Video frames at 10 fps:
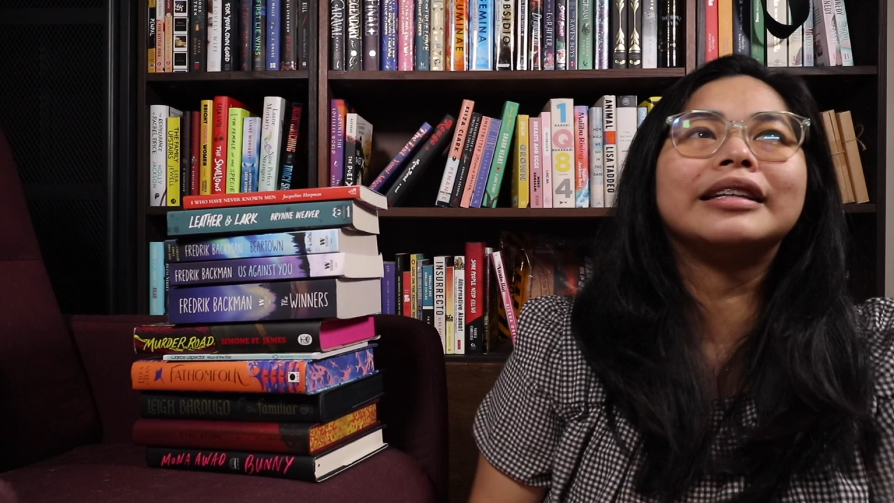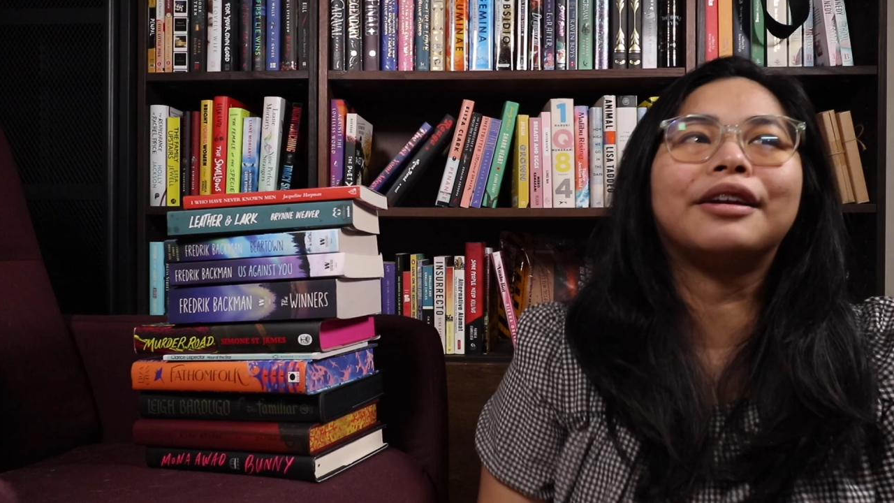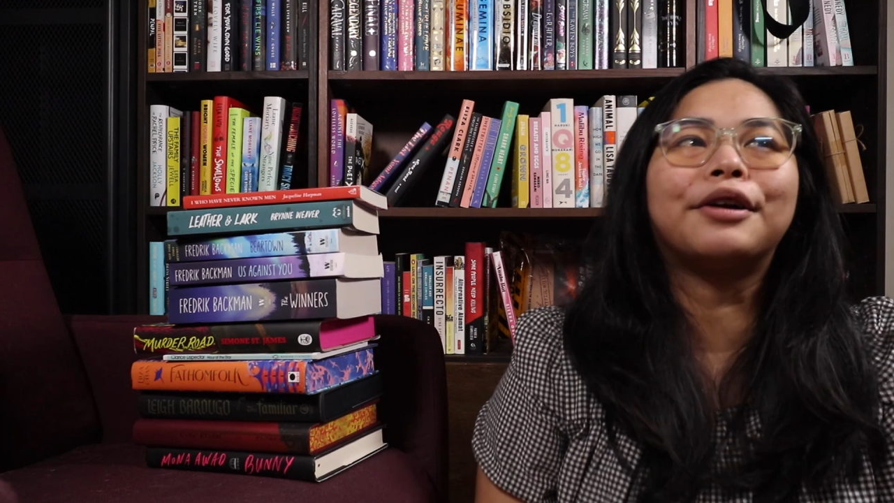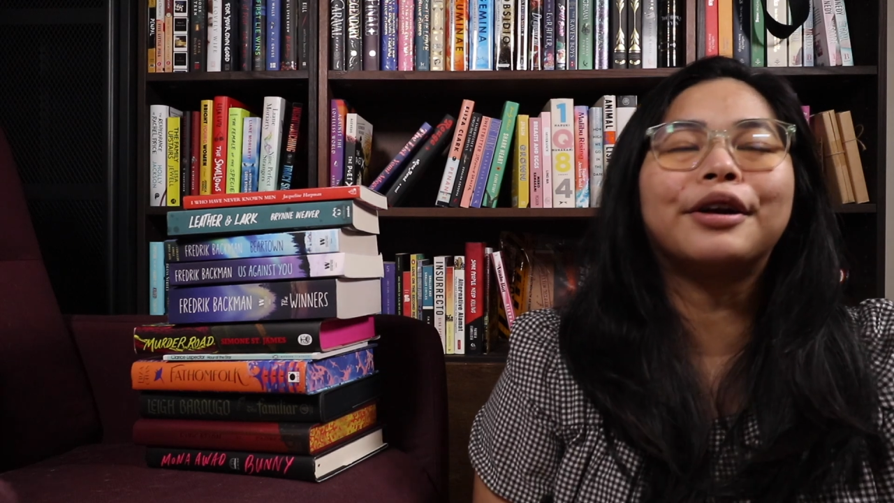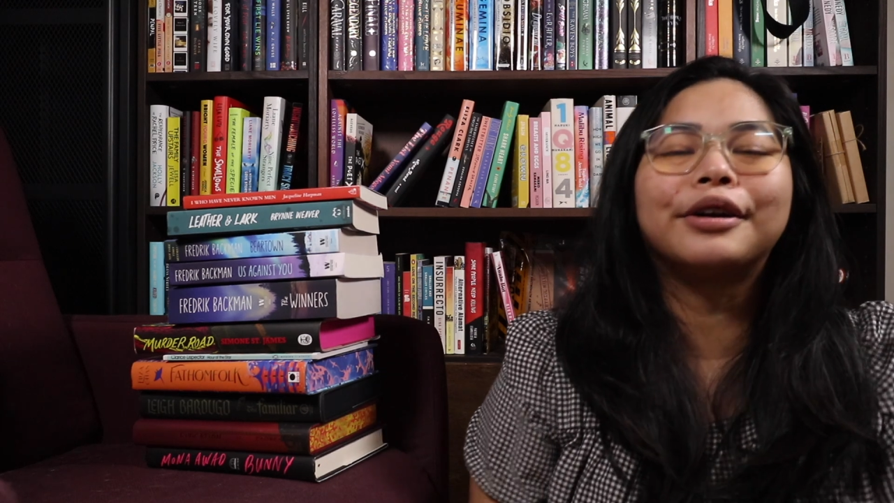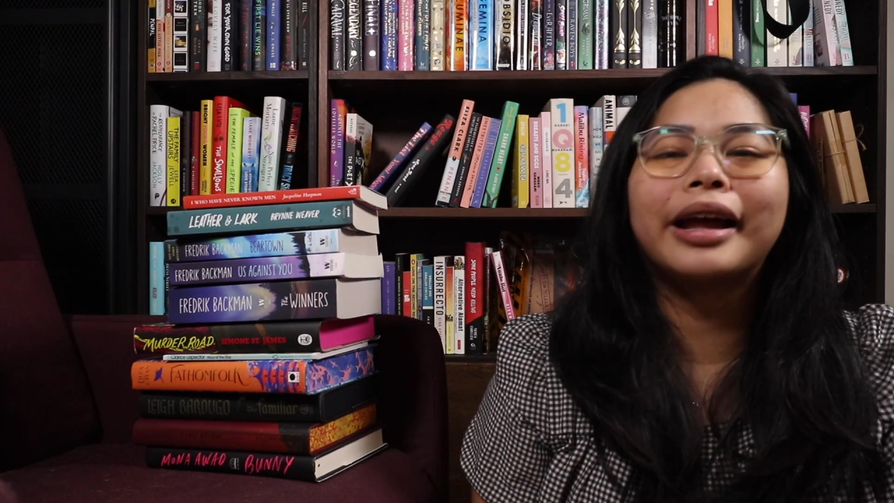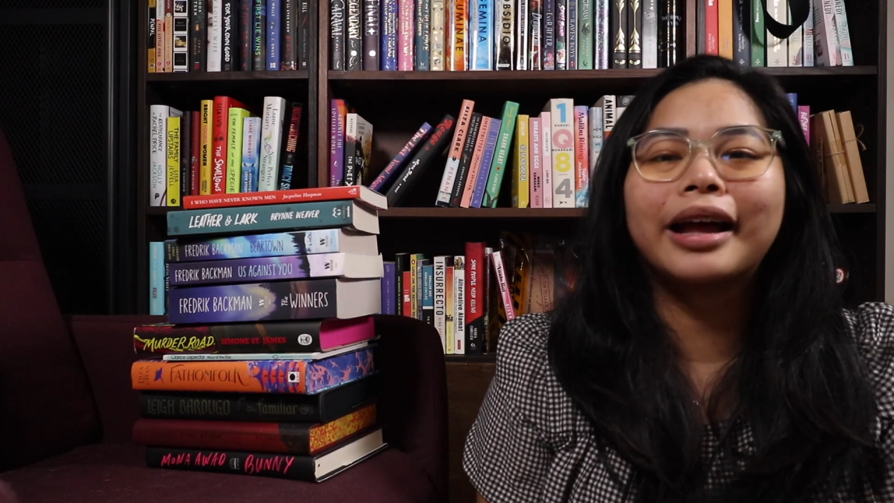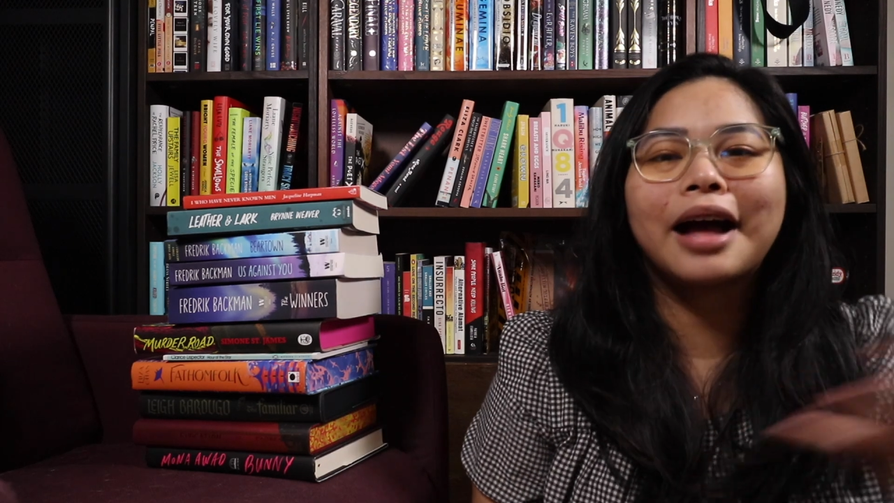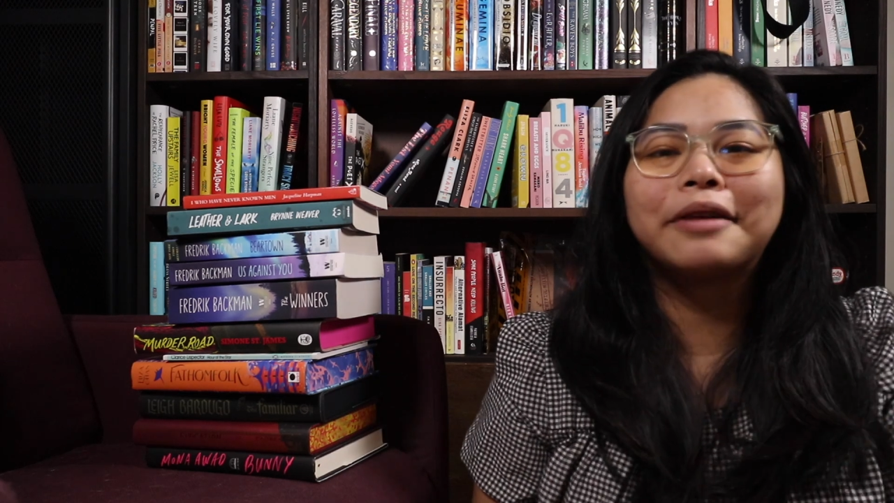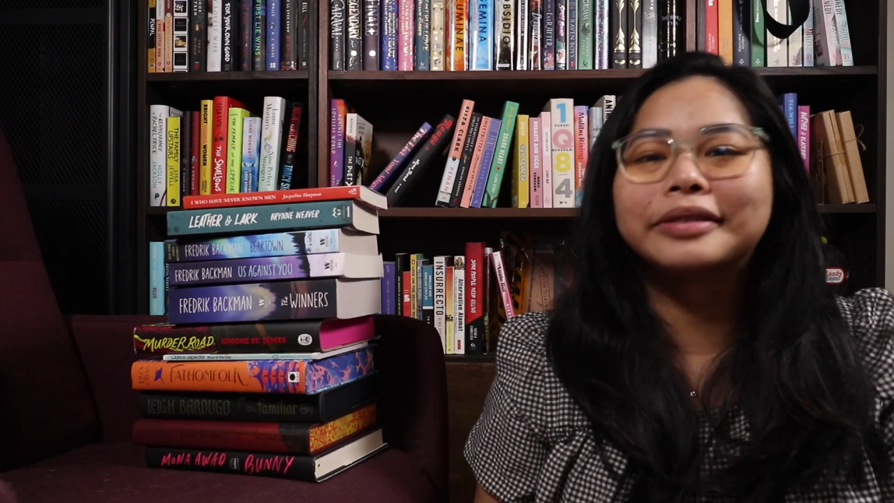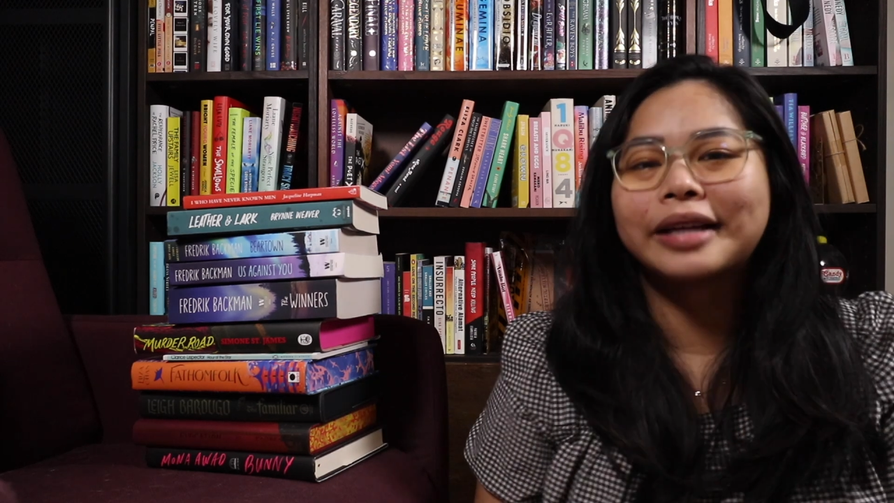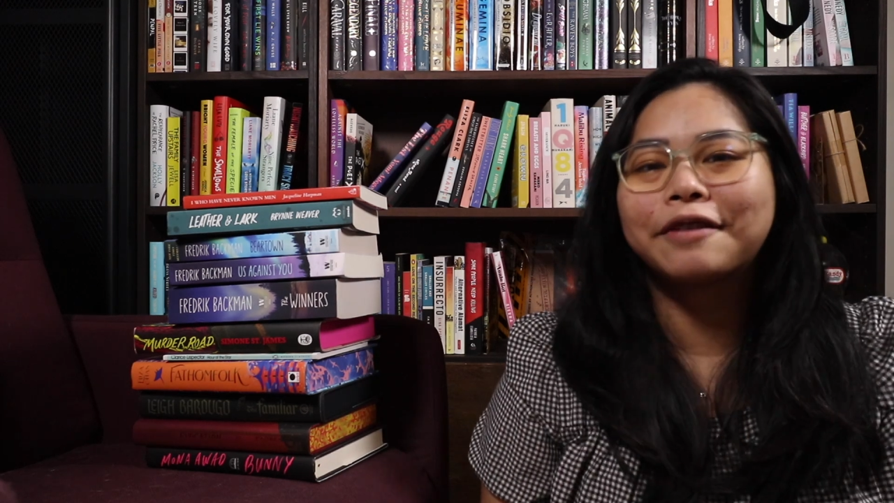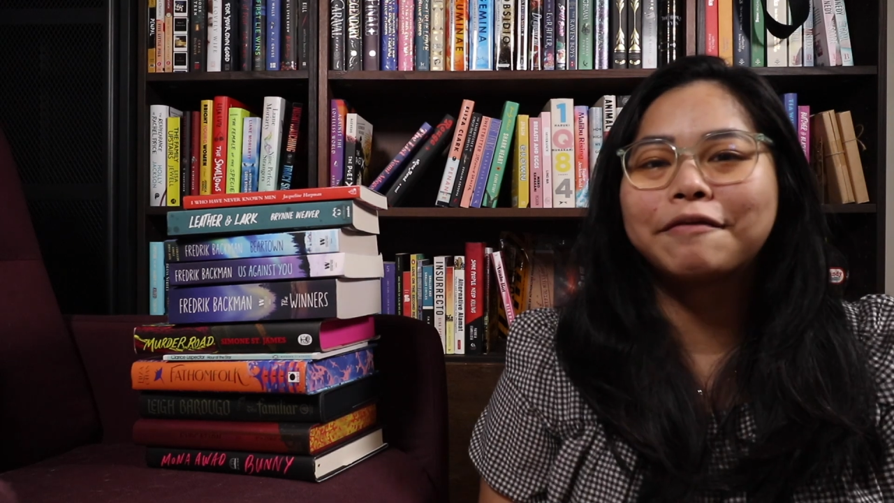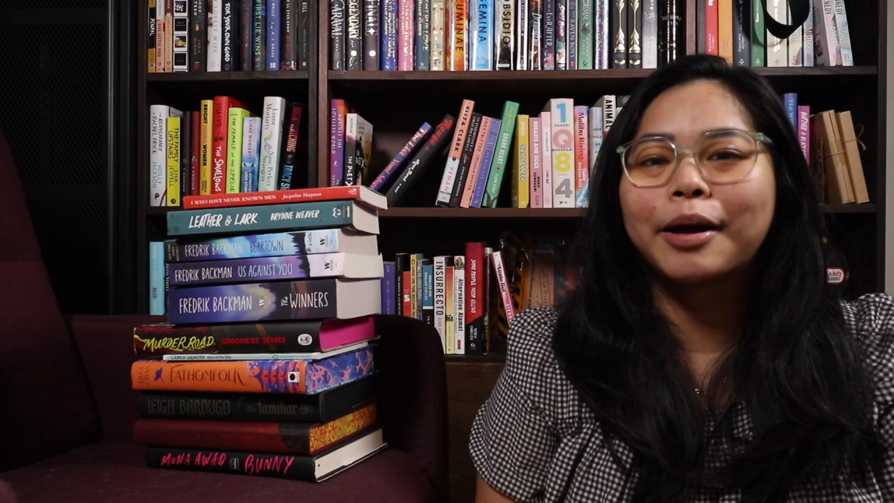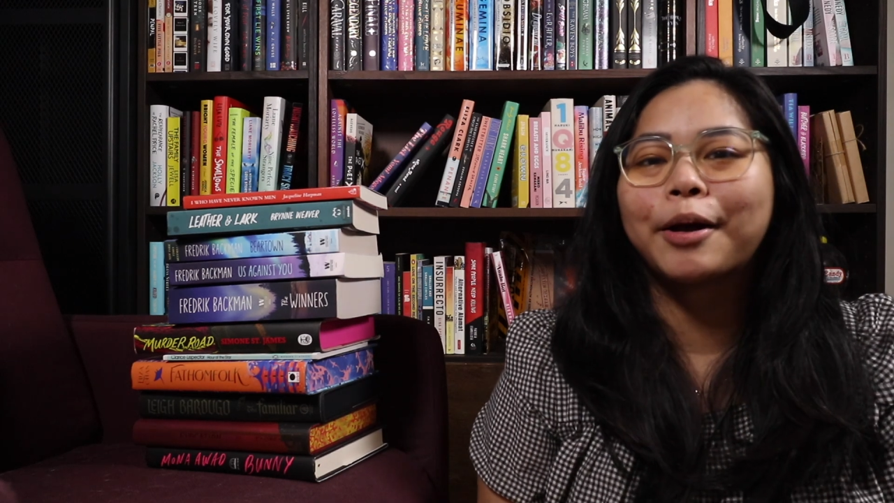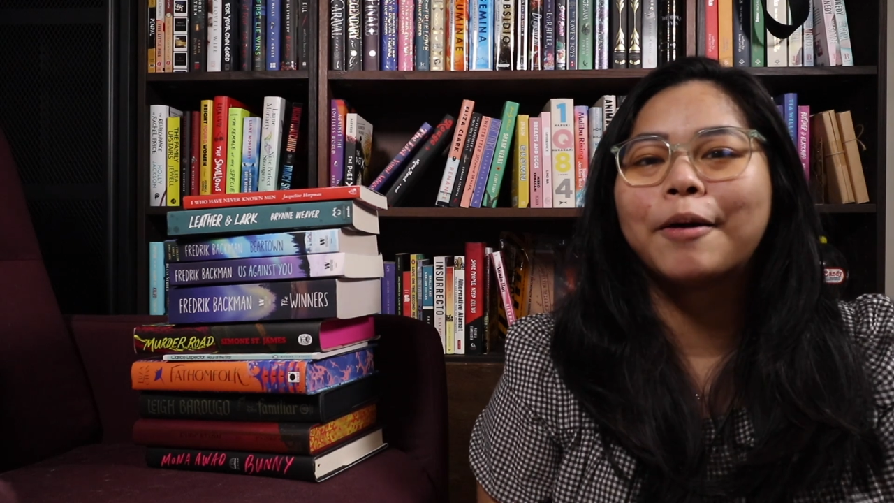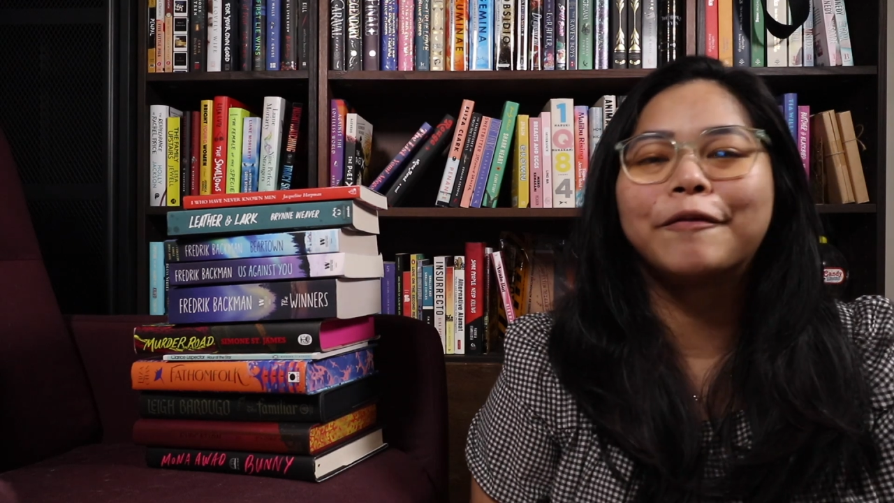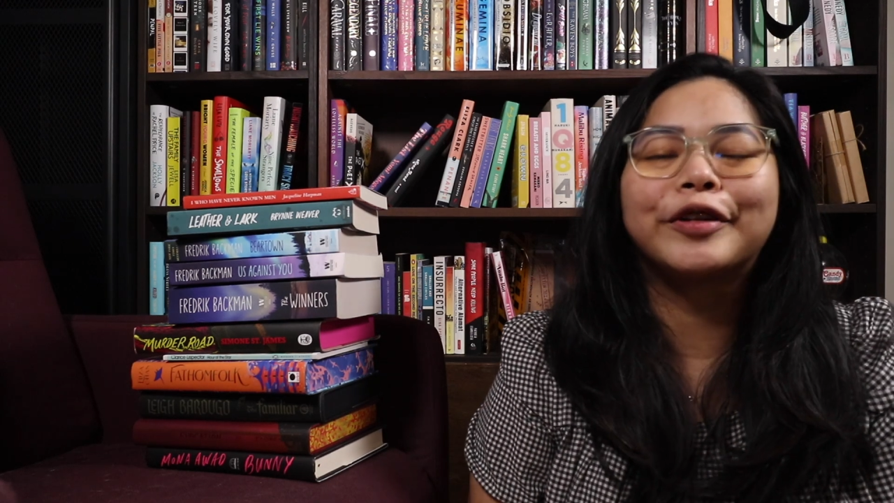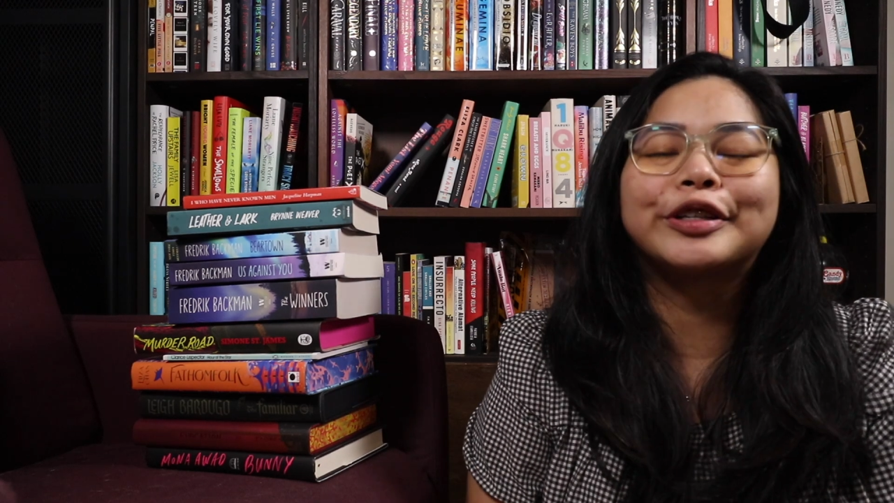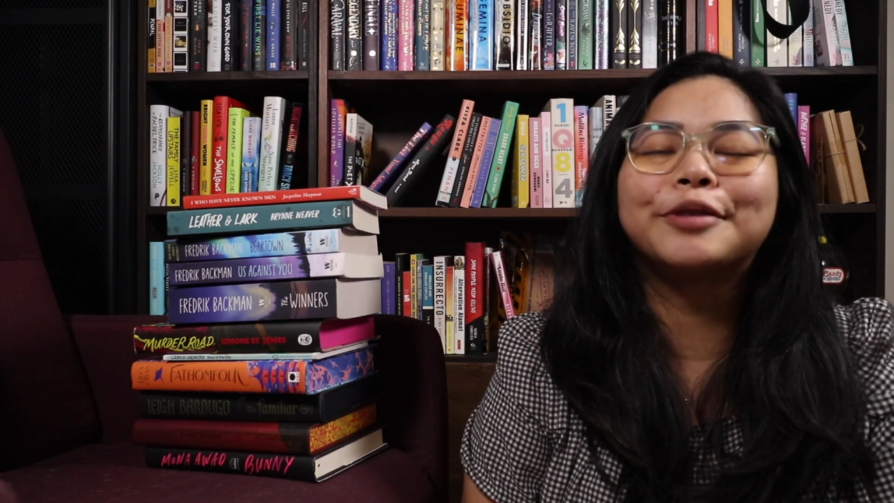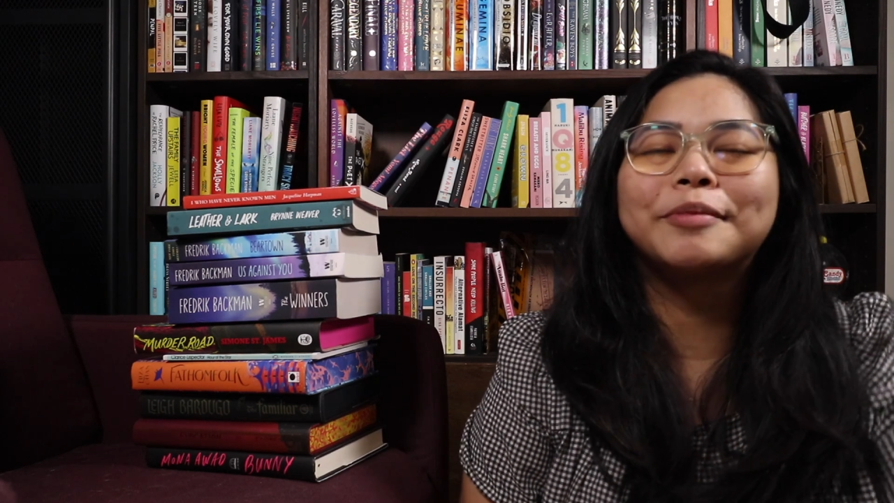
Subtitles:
that are like outside of my comfort zone